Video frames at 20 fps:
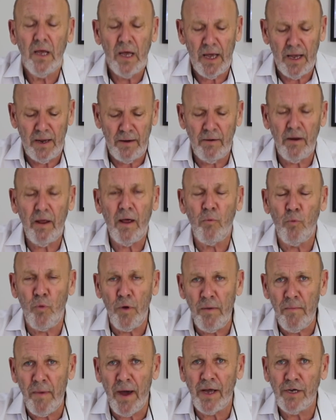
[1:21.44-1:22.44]
And
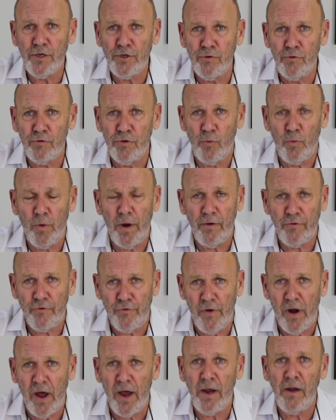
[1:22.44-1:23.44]
we make sure that we're
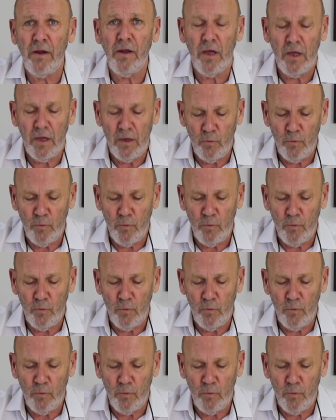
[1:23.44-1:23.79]
trained,